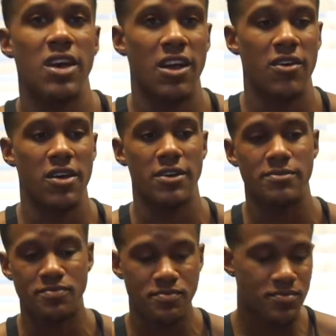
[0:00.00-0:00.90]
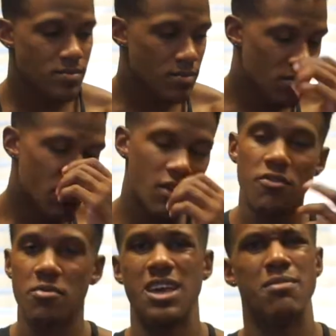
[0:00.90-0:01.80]
area
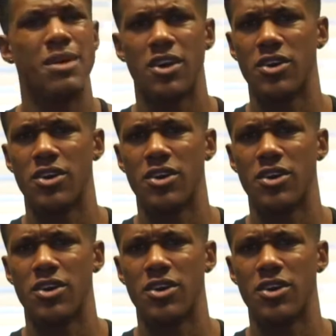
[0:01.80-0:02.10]
for me and my